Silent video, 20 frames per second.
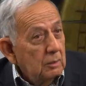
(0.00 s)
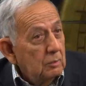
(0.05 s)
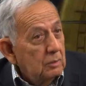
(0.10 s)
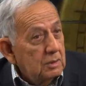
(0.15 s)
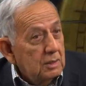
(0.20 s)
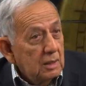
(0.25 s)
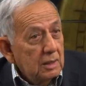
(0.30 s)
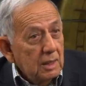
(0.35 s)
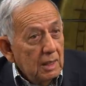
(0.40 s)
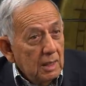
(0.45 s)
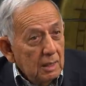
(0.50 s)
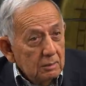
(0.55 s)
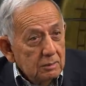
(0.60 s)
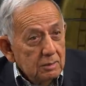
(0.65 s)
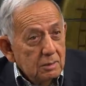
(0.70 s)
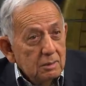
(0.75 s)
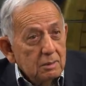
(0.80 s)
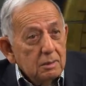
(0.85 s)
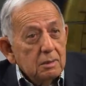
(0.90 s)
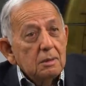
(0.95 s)
It was
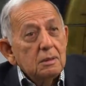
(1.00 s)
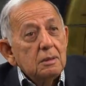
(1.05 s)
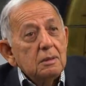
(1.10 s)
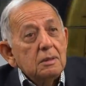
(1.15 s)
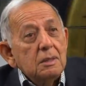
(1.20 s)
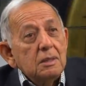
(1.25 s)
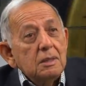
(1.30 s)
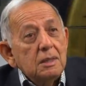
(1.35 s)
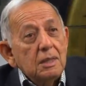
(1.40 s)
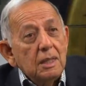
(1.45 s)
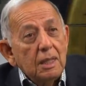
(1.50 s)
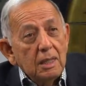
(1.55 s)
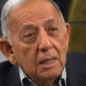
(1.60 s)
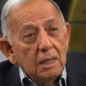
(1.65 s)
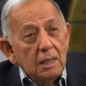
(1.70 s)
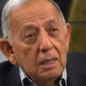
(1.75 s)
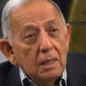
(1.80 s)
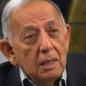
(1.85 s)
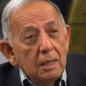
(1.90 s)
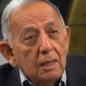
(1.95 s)
announced
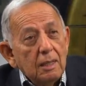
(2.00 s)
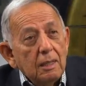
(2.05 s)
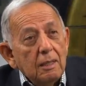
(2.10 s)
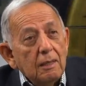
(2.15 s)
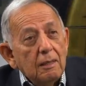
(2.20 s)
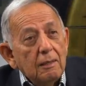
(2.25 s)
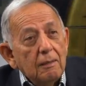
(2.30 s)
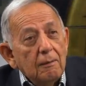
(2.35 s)
today. He